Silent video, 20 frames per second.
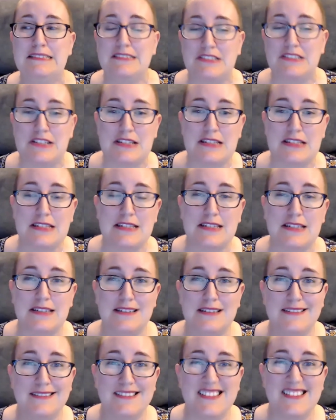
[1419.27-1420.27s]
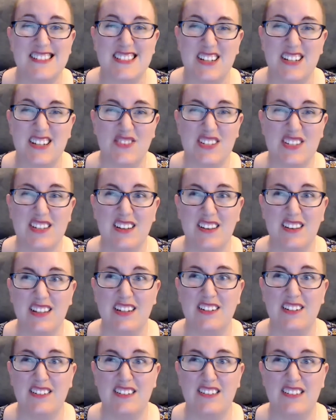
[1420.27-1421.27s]
Just stuff is a
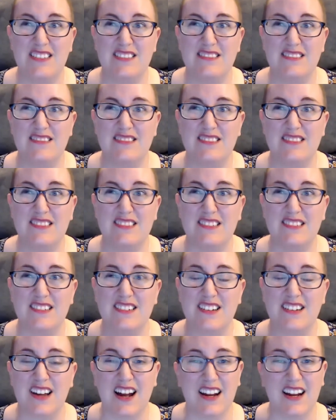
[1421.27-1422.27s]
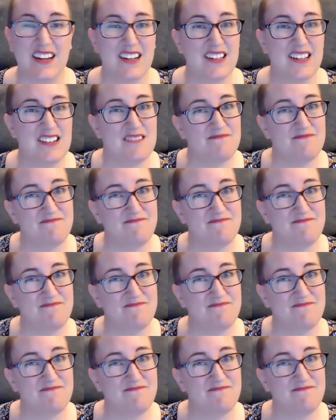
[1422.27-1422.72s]
little kind of,